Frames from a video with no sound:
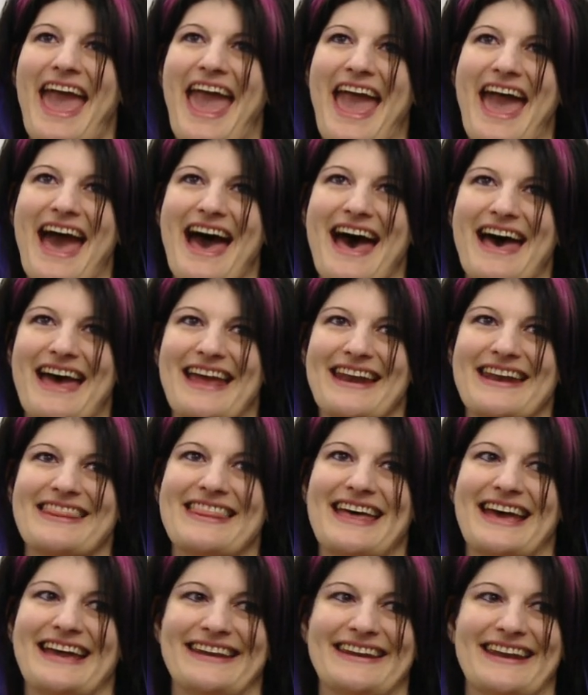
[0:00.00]
And
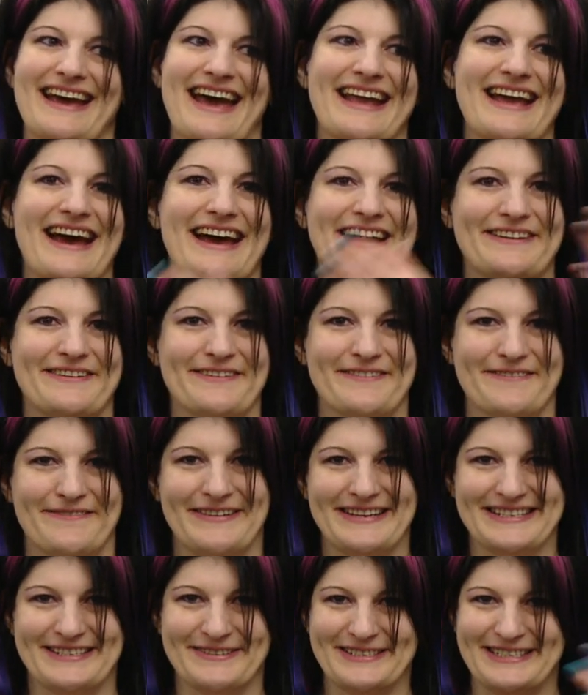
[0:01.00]
then I kind of,
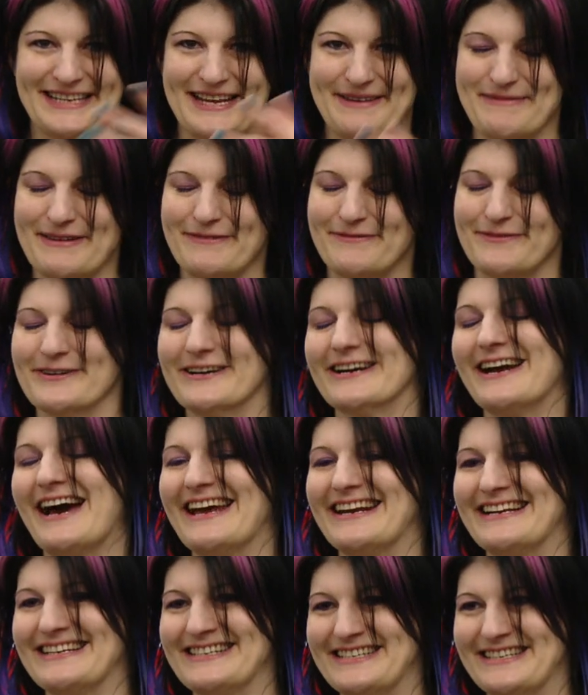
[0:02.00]
as I was saying before,
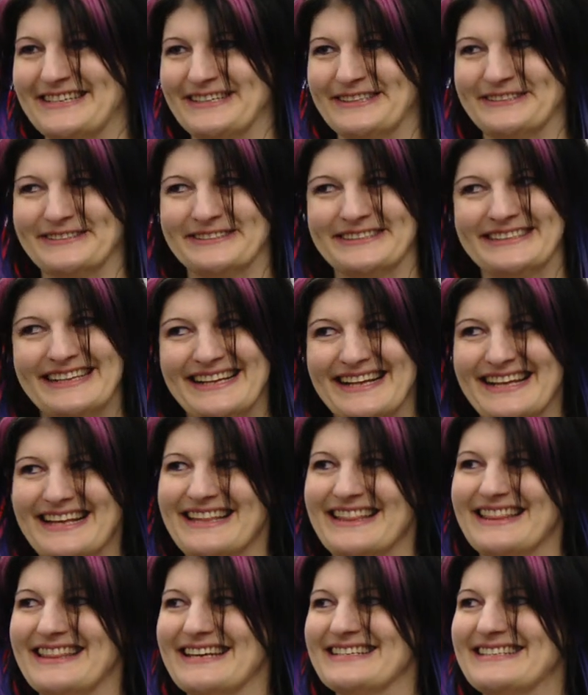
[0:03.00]
got into
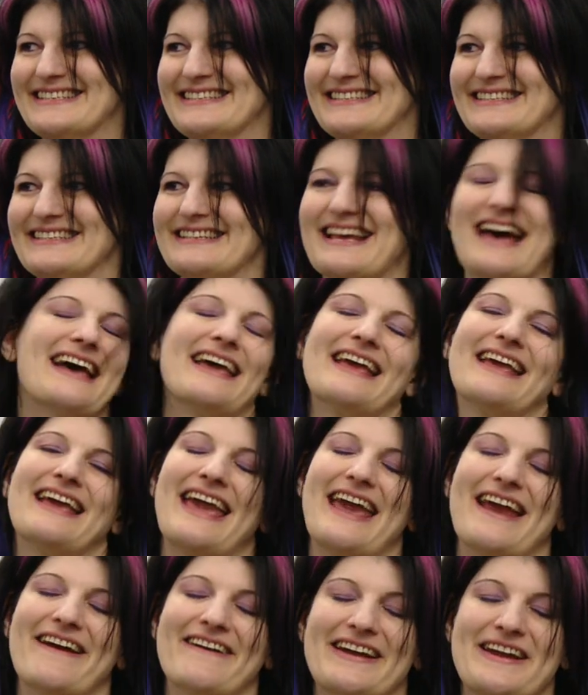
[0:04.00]
this
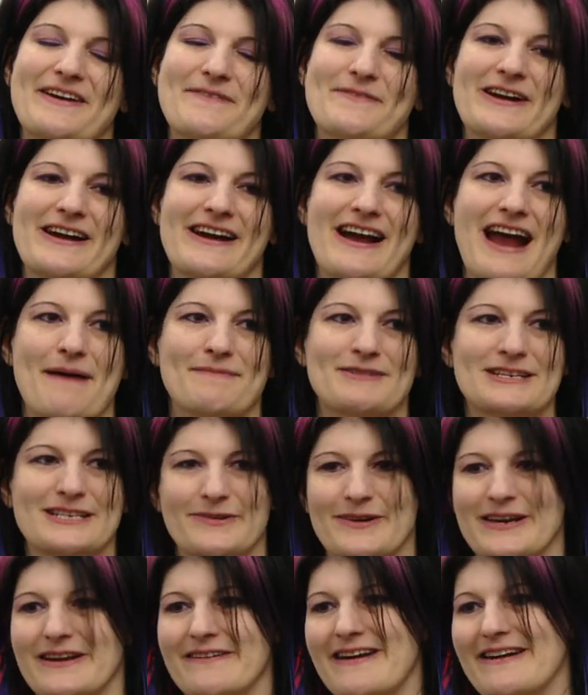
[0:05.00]
area where I'm just
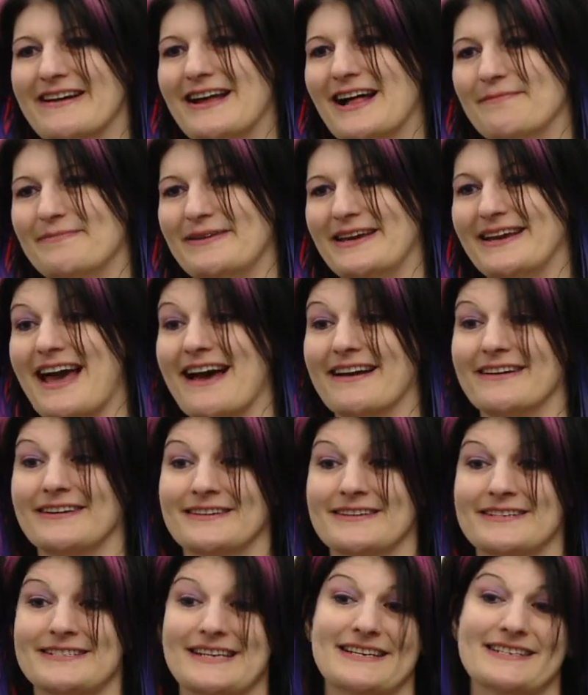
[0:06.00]
going around helping
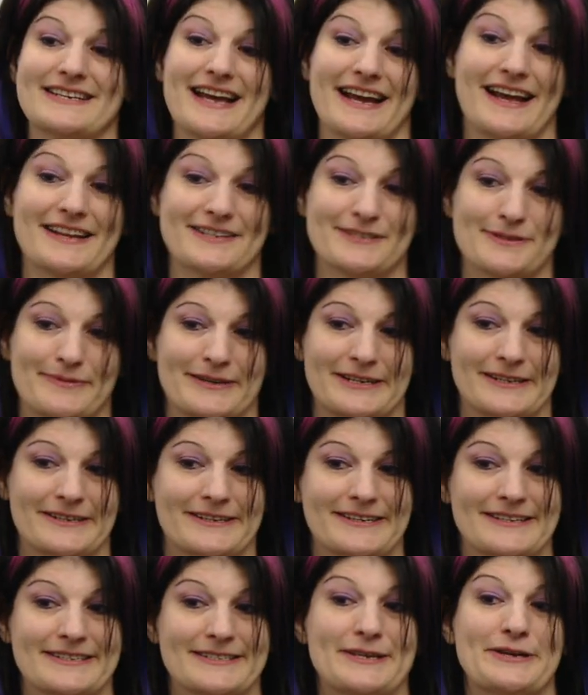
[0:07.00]
hackers and tech
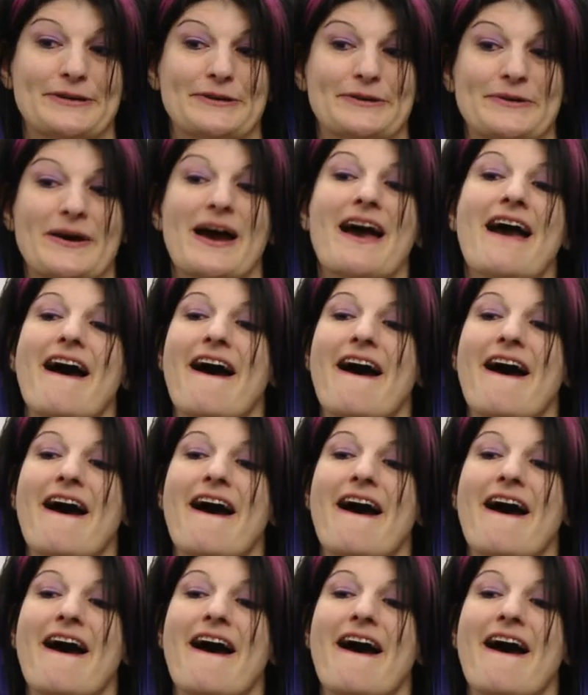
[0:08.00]
entrepreneurs who